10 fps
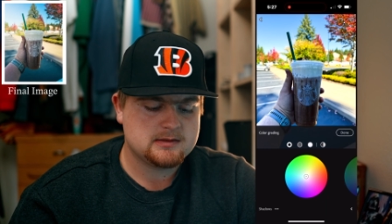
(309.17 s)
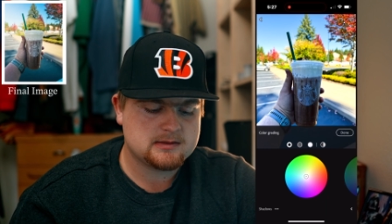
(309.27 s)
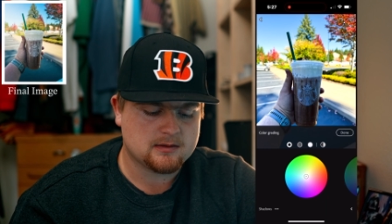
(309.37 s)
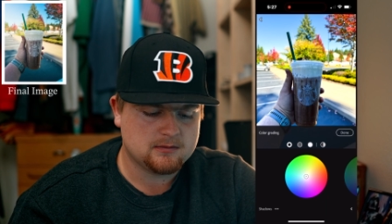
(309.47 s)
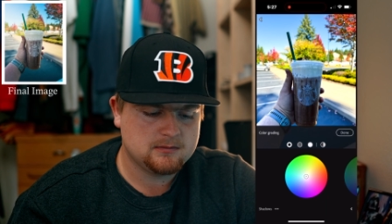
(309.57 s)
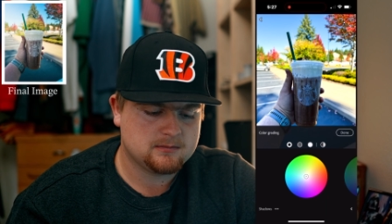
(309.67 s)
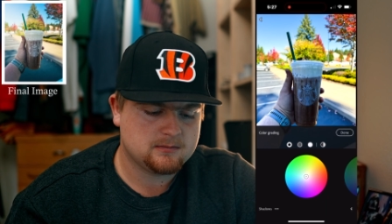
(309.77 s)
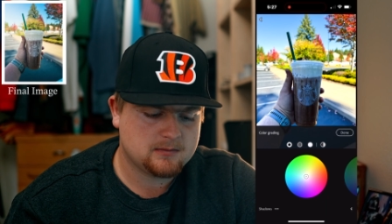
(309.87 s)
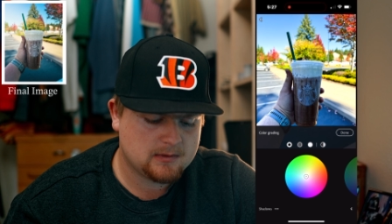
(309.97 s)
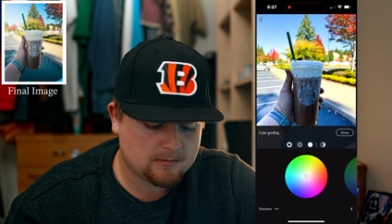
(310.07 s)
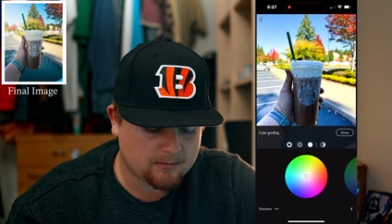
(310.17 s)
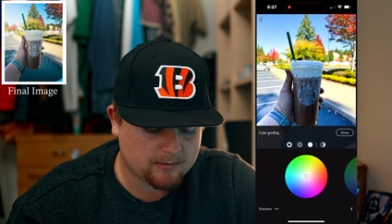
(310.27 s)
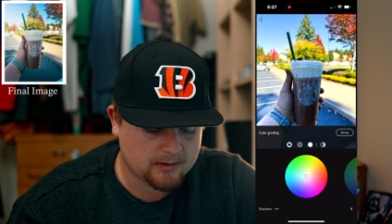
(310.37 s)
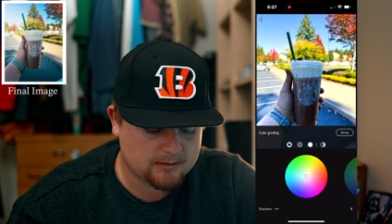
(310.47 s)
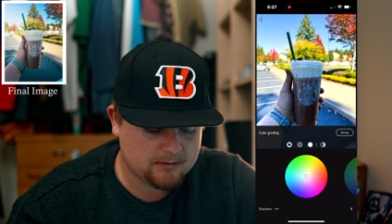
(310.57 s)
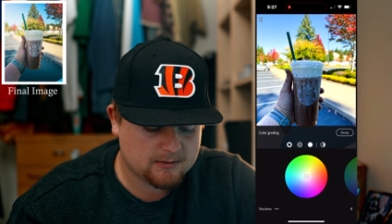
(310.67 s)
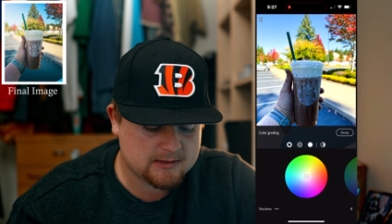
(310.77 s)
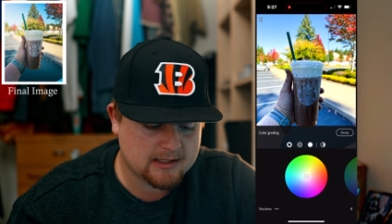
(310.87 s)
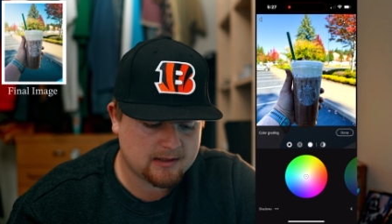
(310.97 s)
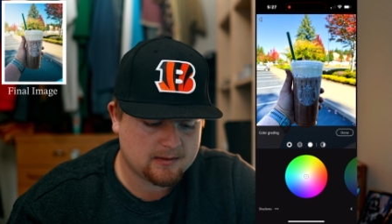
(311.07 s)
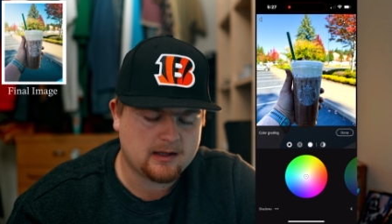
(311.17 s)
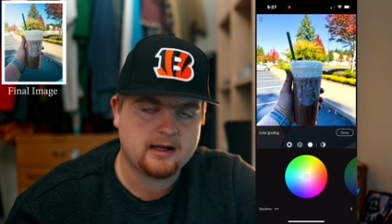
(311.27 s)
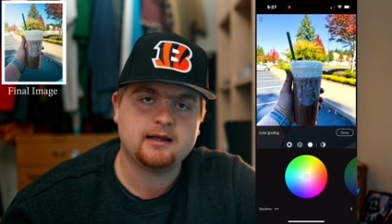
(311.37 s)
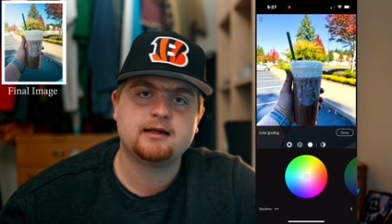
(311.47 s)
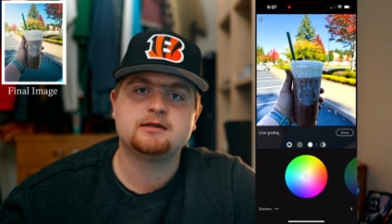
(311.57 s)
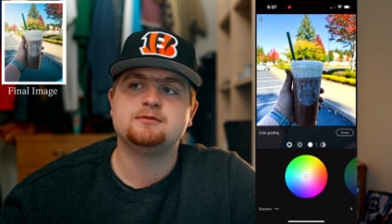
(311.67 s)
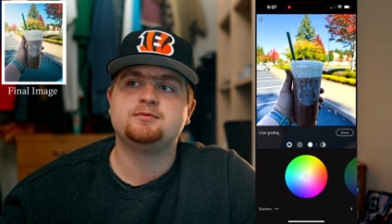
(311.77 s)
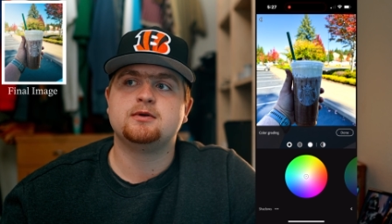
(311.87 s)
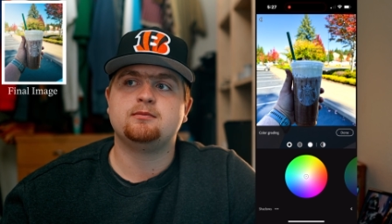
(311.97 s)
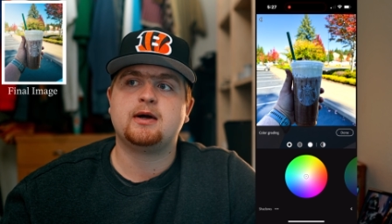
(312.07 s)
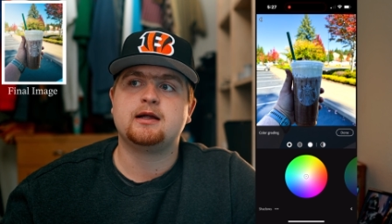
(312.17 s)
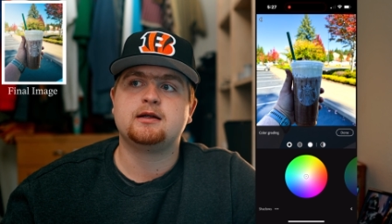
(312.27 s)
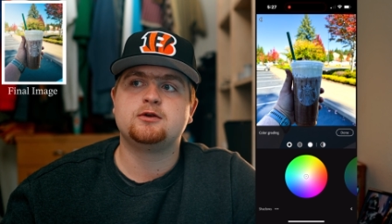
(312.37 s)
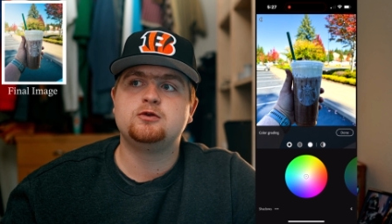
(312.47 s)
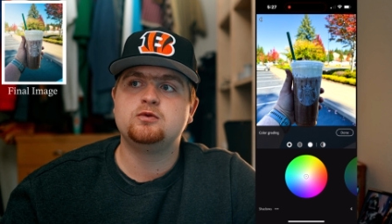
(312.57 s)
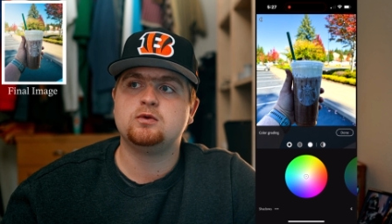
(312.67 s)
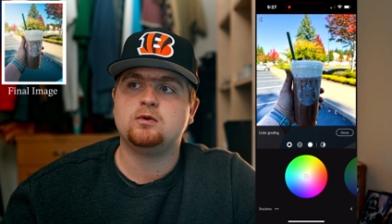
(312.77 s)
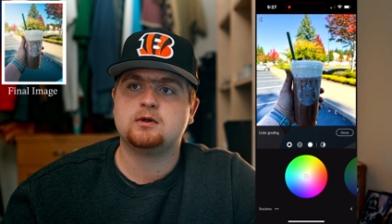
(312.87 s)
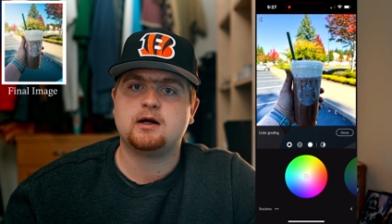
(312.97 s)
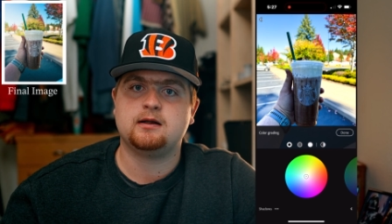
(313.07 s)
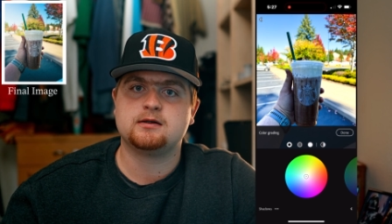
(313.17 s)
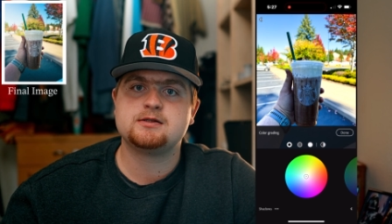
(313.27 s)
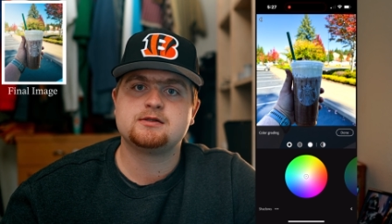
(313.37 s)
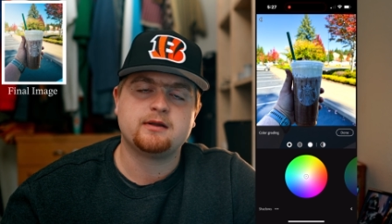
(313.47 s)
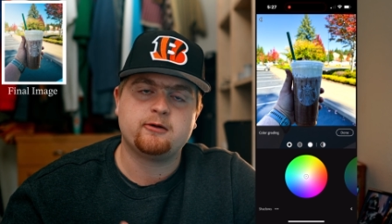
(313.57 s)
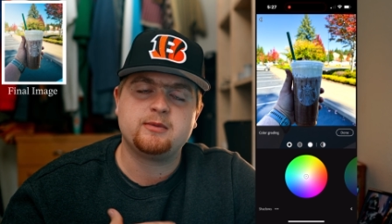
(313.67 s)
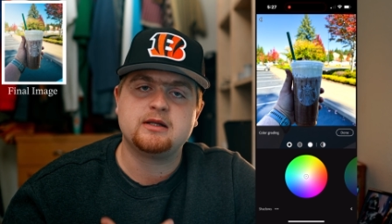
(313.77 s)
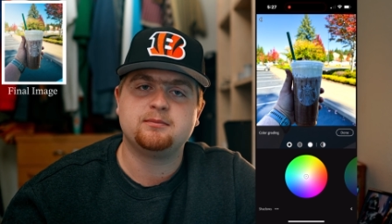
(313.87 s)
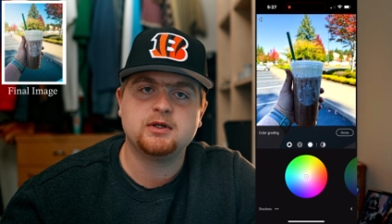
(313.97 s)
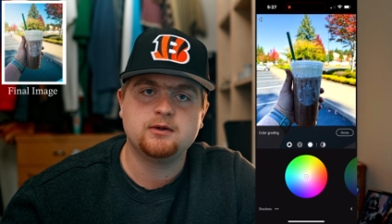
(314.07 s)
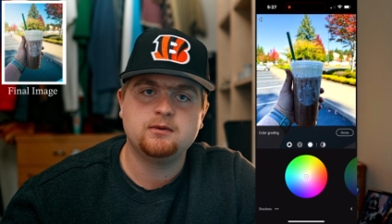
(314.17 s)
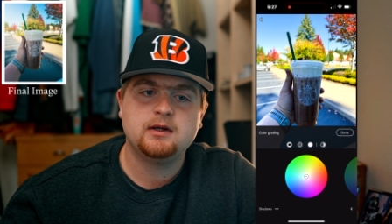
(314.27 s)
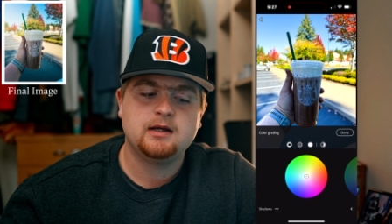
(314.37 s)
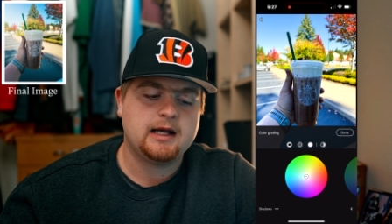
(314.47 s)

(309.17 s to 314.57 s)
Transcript: So what we're going to do, we're take I like to put my cool colors, so that would be the blue,